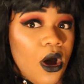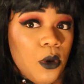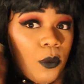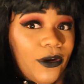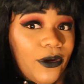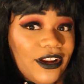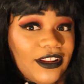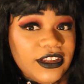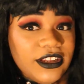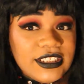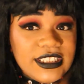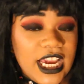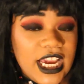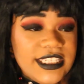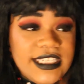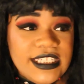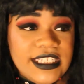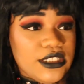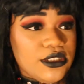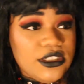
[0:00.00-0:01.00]
Where it looks, I
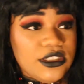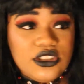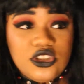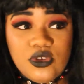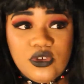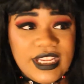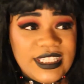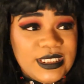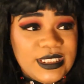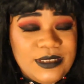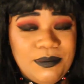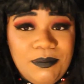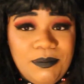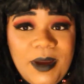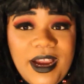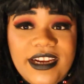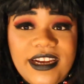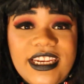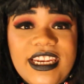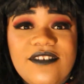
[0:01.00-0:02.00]
didn't
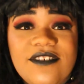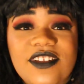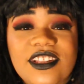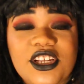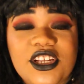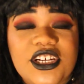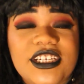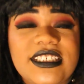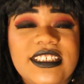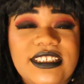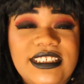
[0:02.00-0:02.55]
even look